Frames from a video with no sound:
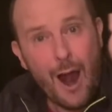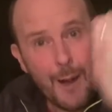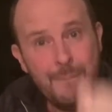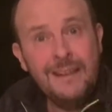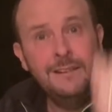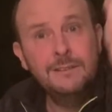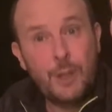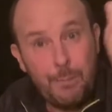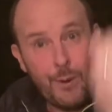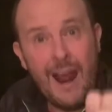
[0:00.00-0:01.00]
are meeting
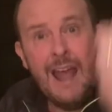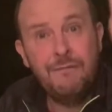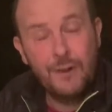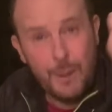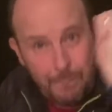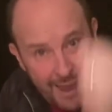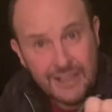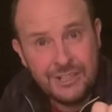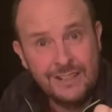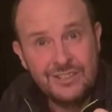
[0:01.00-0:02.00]
to pray for the
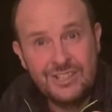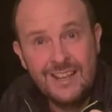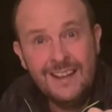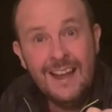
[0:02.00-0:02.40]
patients